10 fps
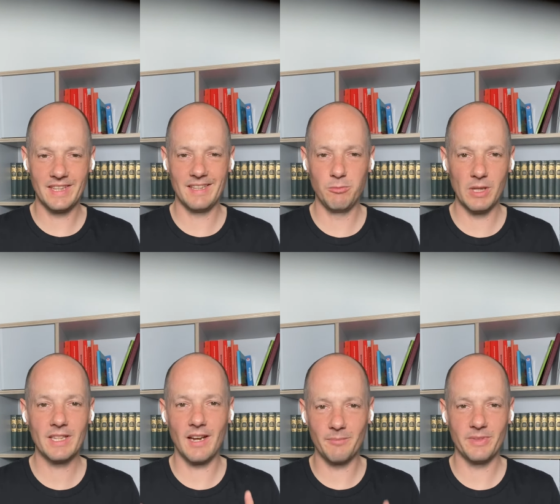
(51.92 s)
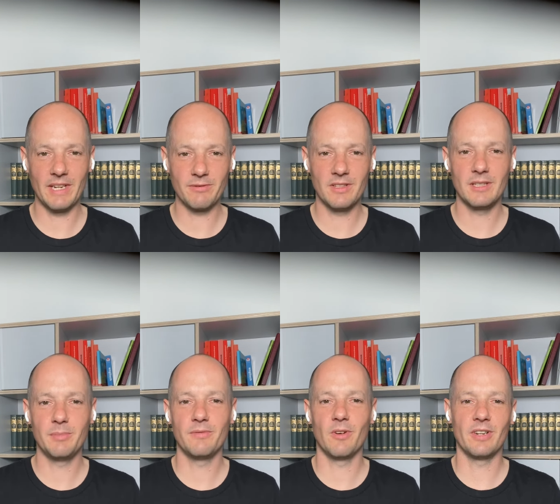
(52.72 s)
will come definitely
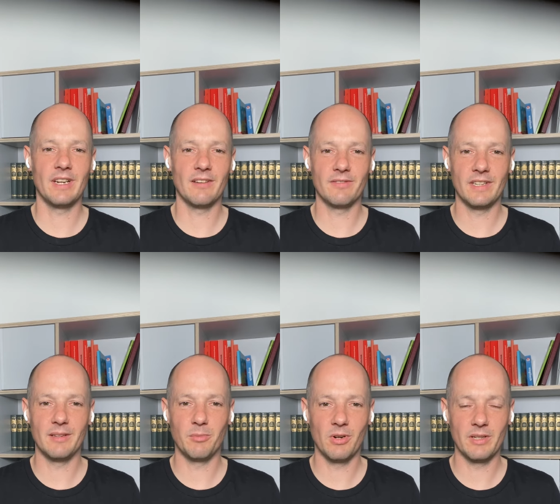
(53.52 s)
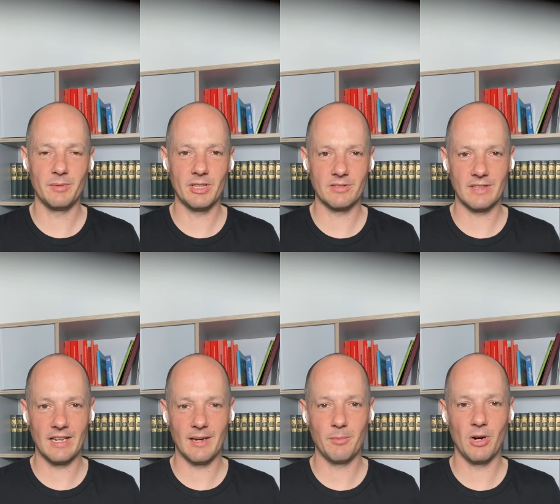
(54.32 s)
before 11 in the morning, because then
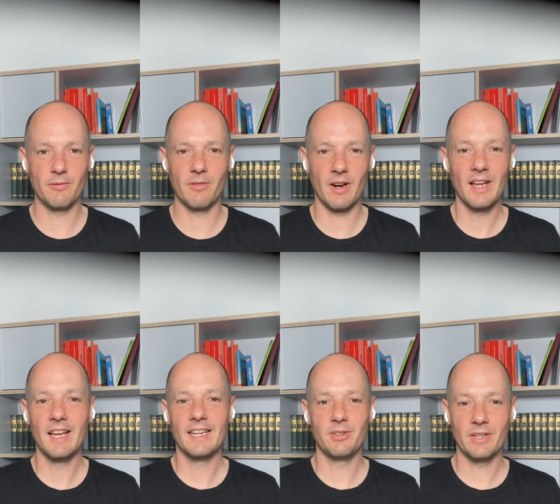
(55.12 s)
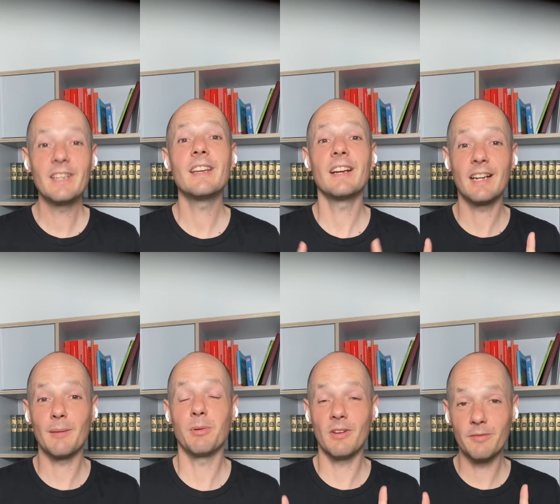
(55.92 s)
I'm off drinking a
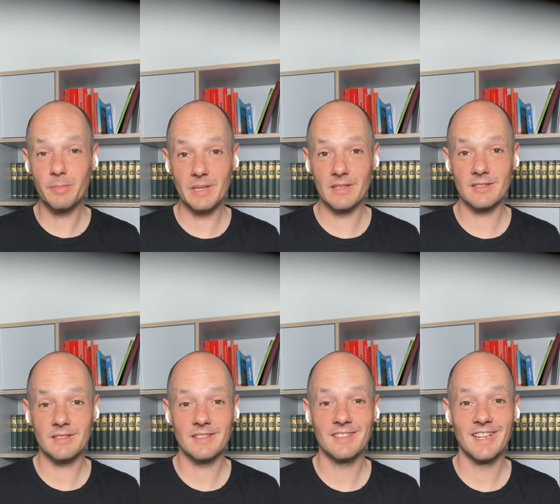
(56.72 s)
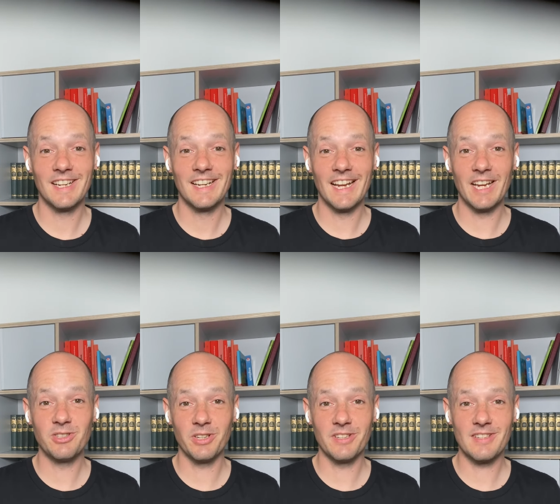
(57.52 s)
couple of beers.
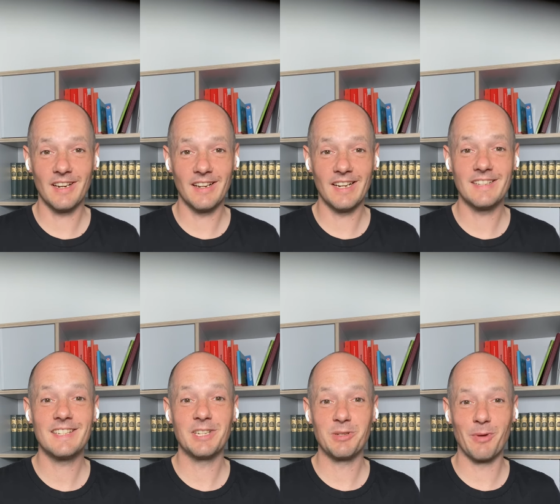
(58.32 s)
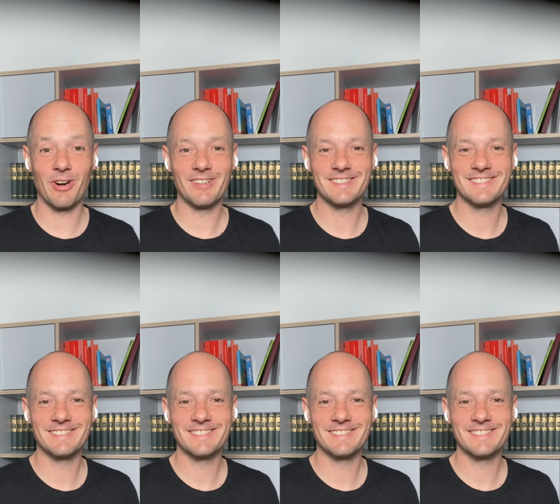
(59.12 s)
Enjoy your Saturday. See you tomorrow.